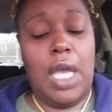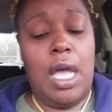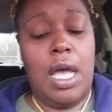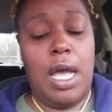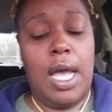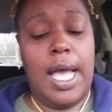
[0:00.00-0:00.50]

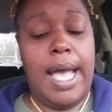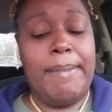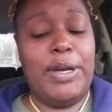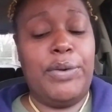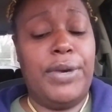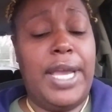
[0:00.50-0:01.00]
Uh-uh. I'm
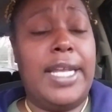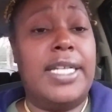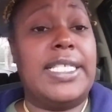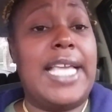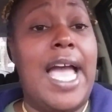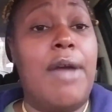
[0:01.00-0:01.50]
going to create a
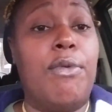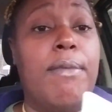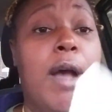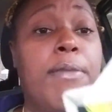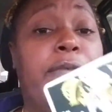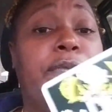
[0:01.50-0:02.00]
tower
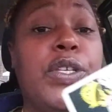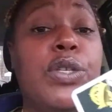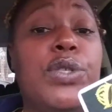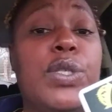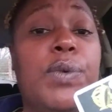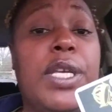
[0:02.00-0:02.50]
moment for
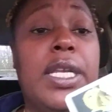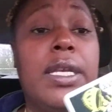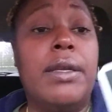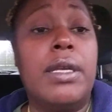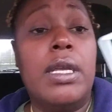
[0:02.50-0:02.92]
you, sweetie.